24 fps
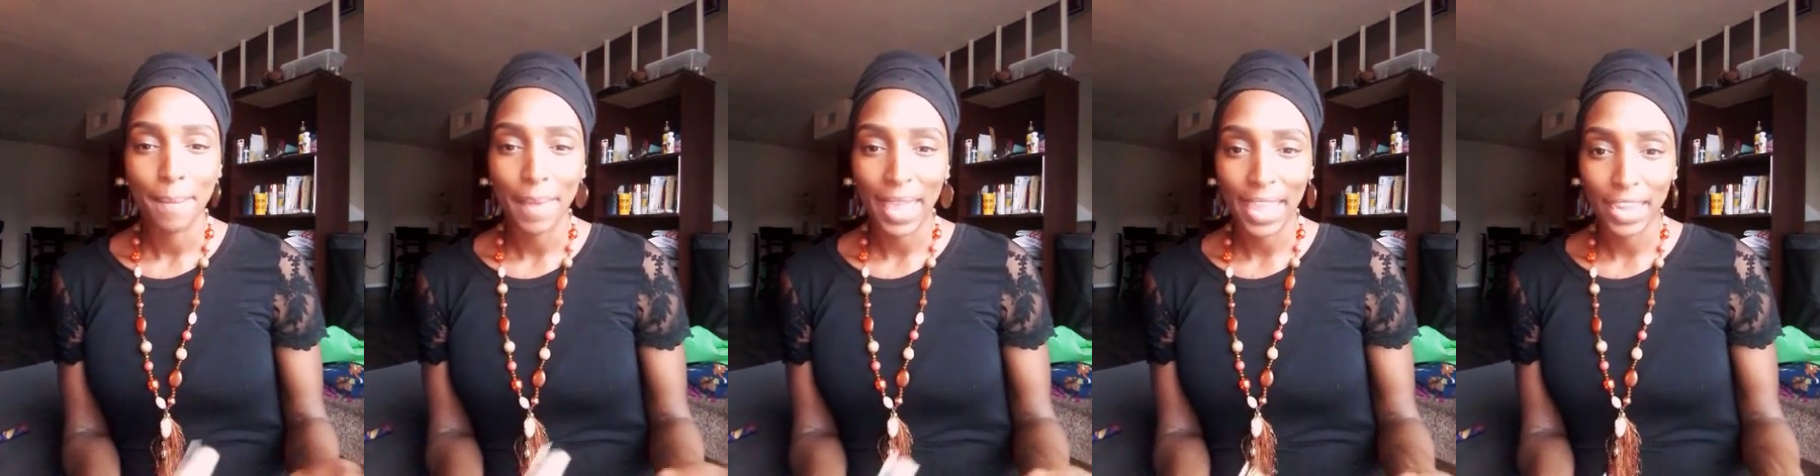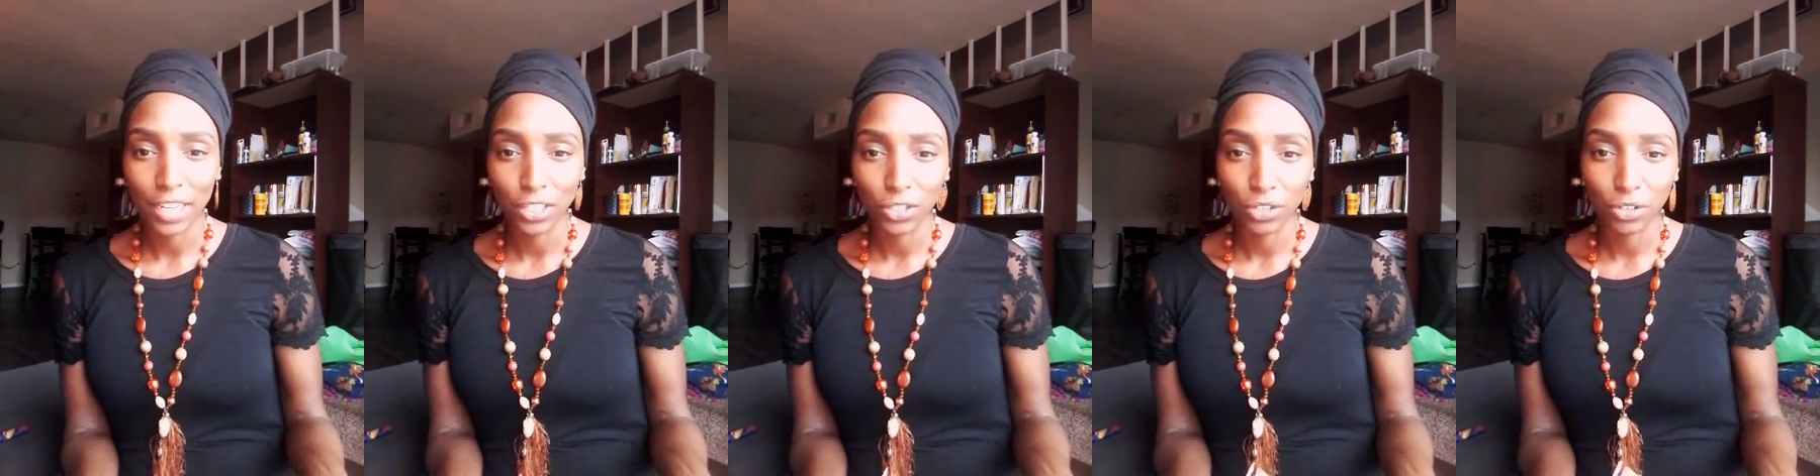
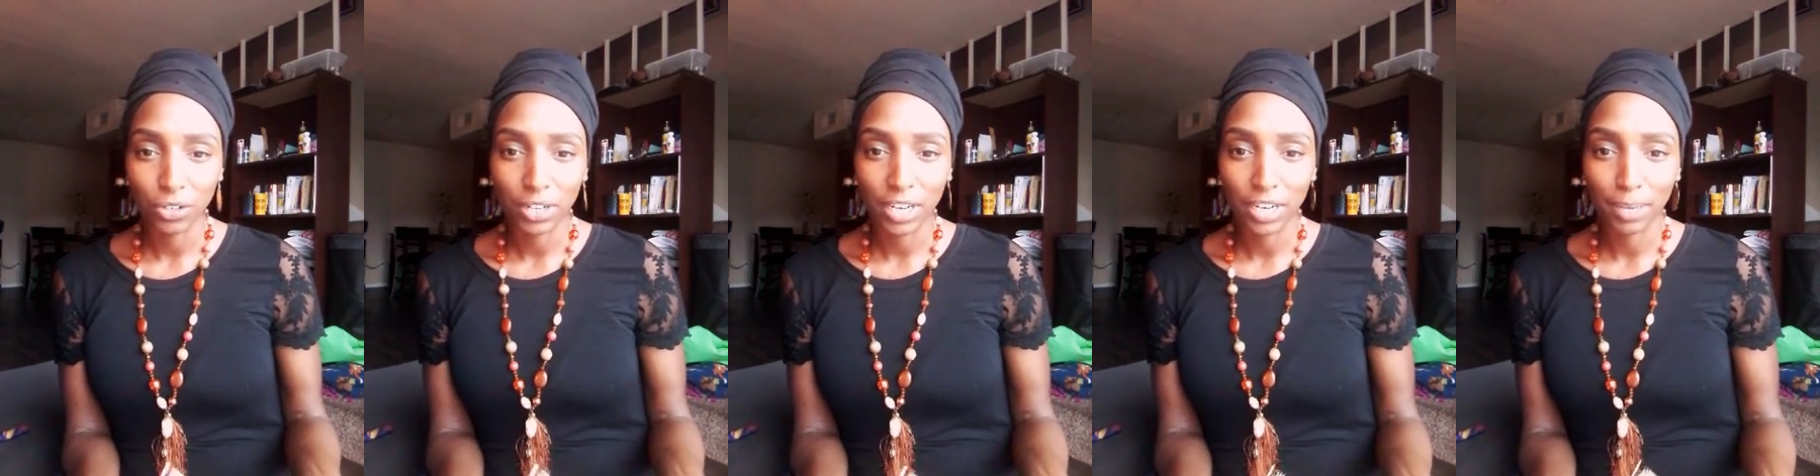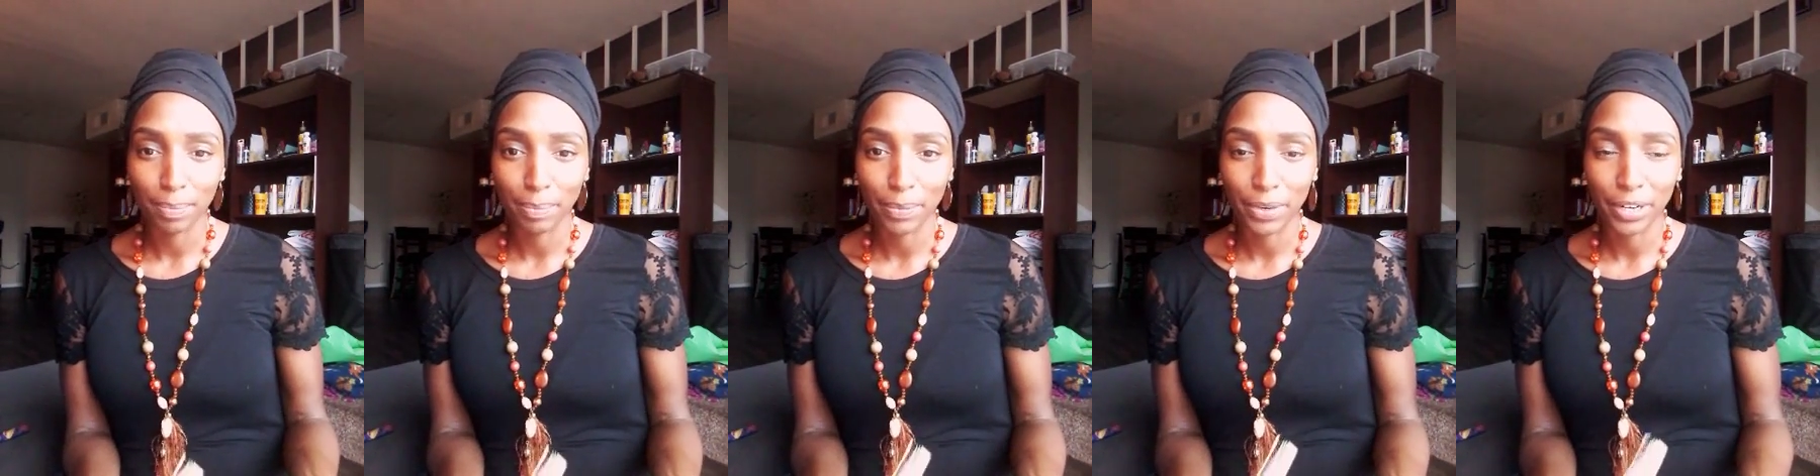angel
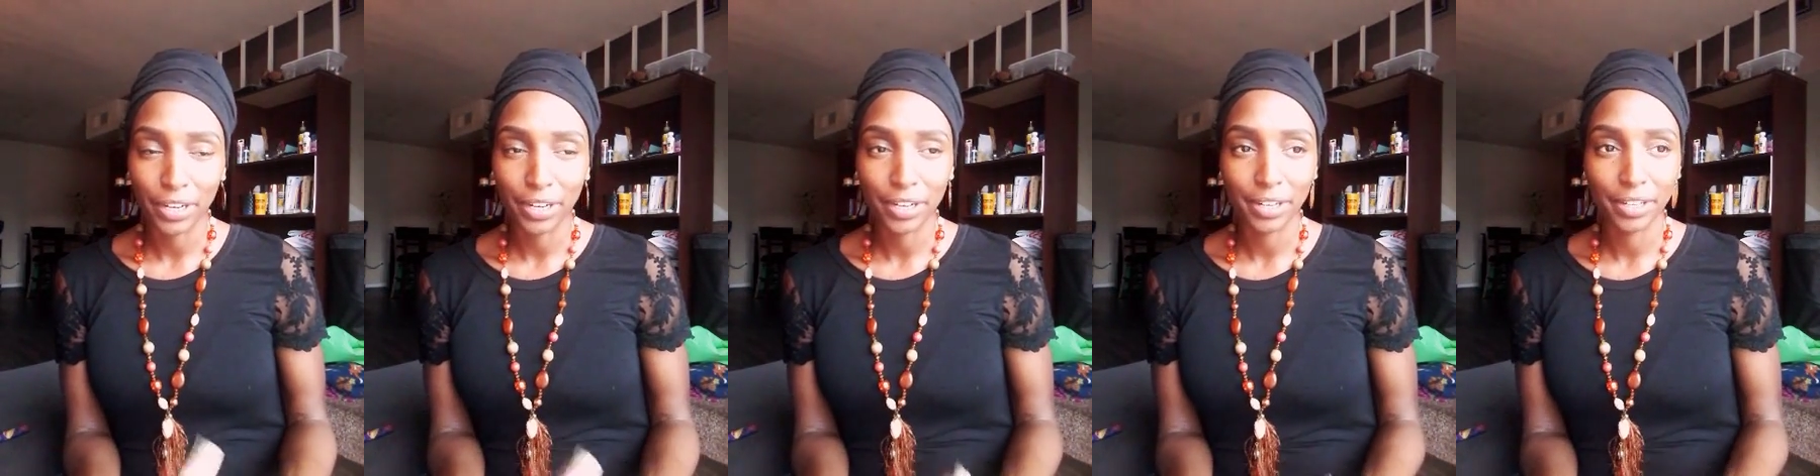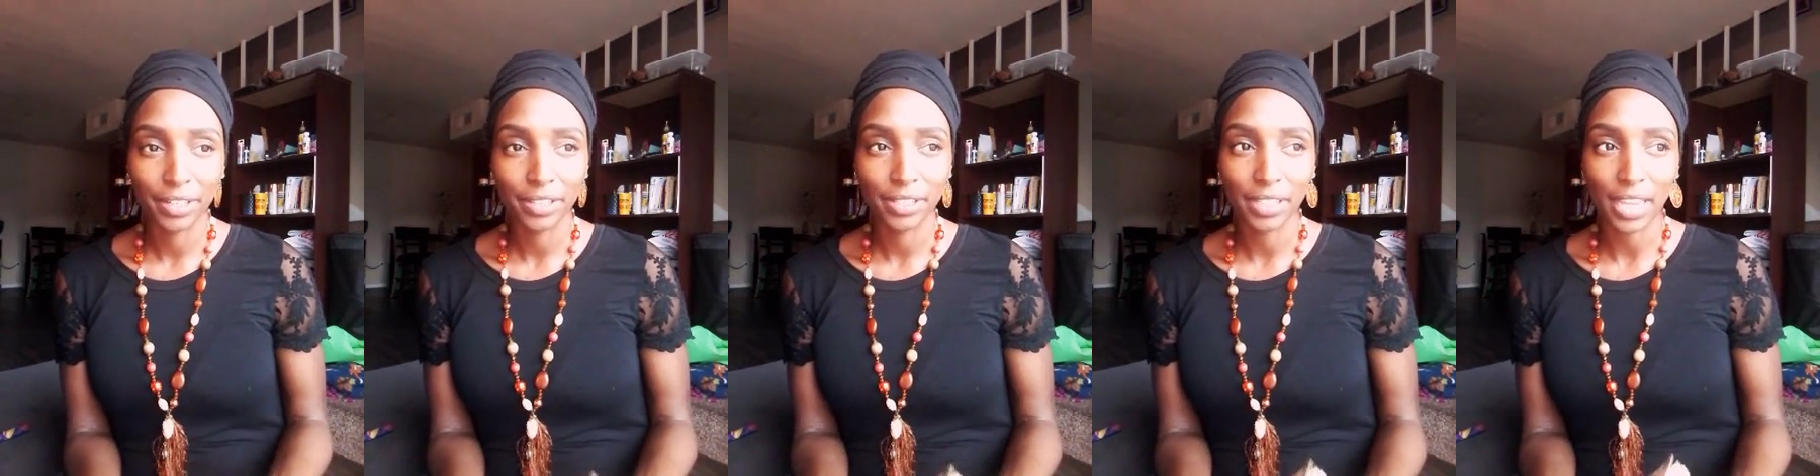
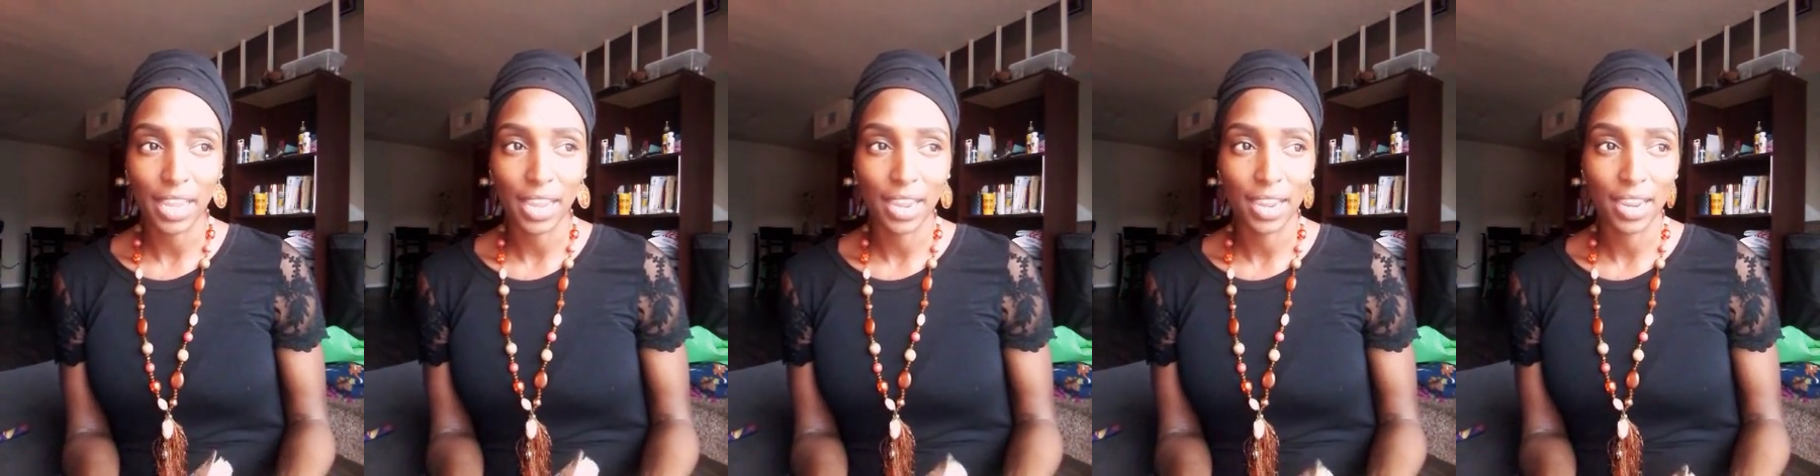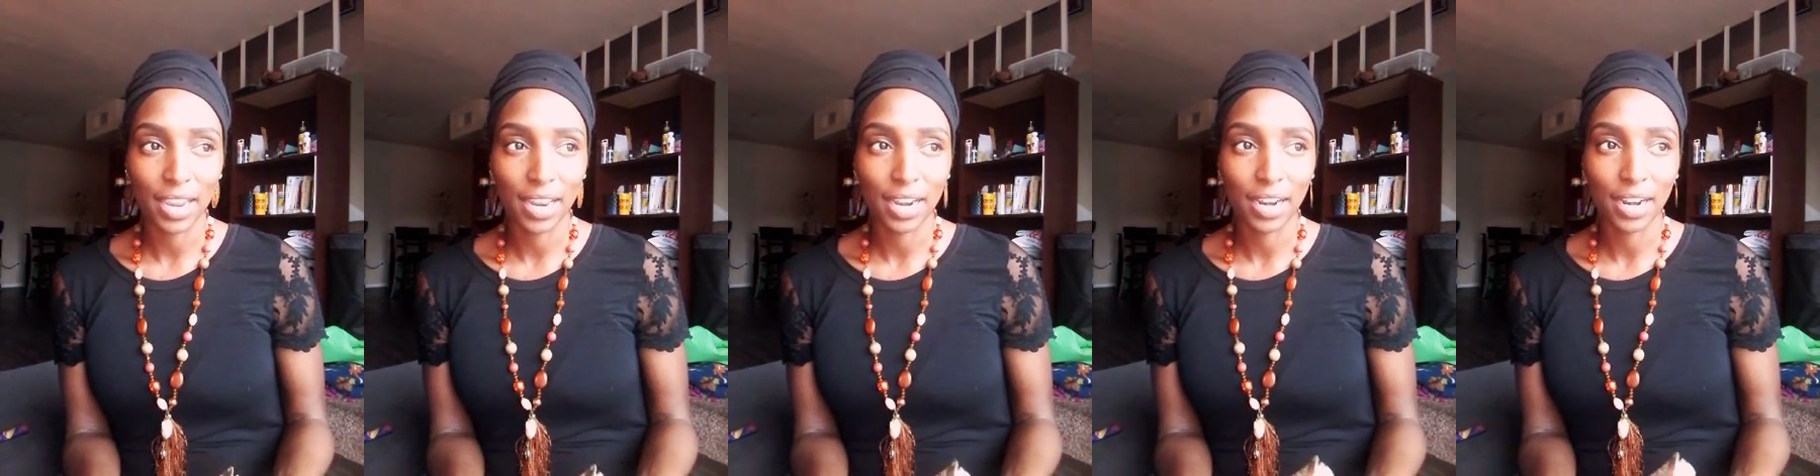numbers,
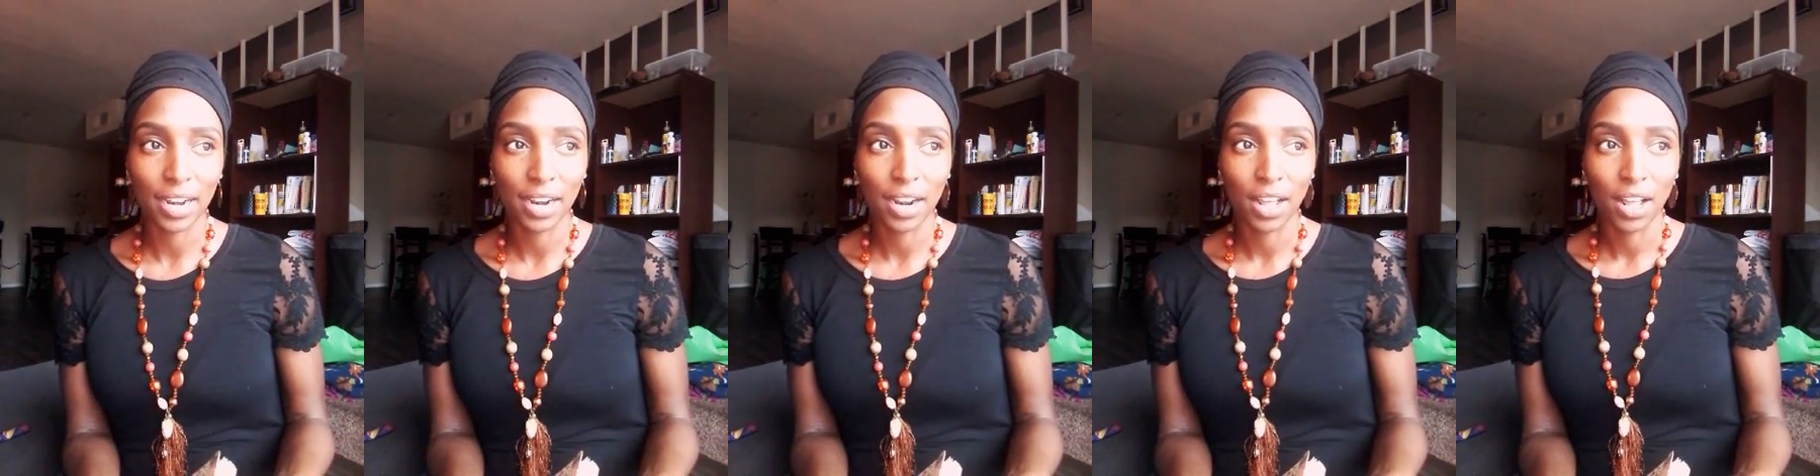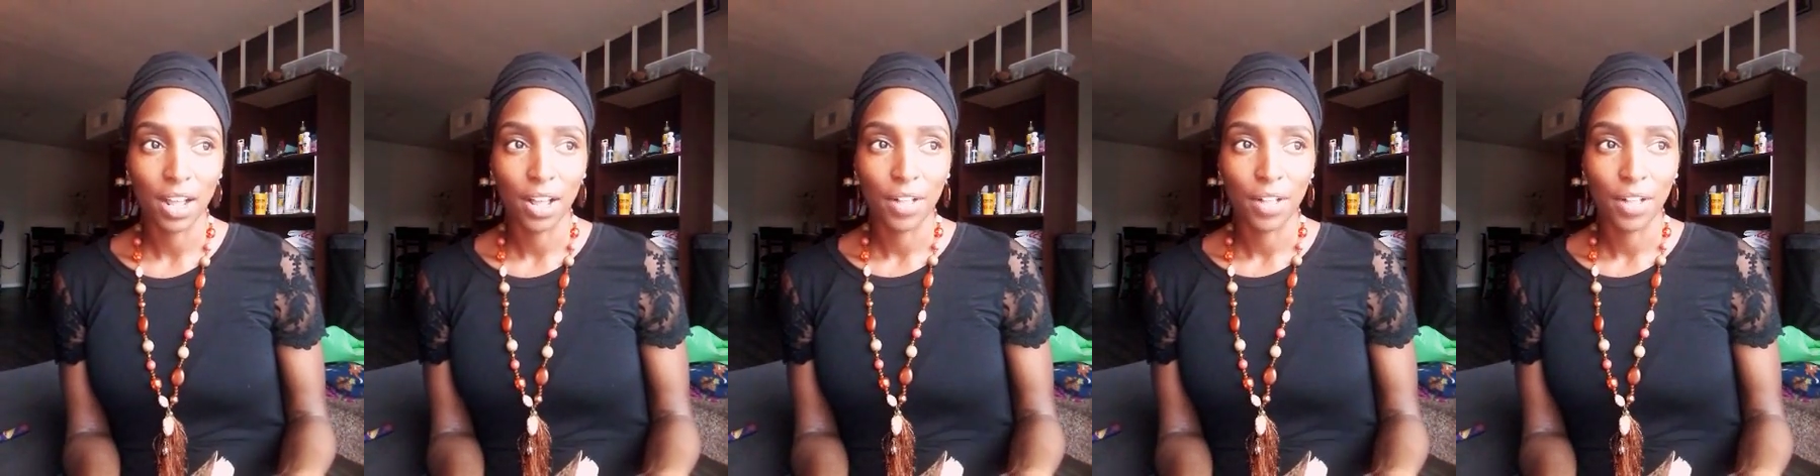and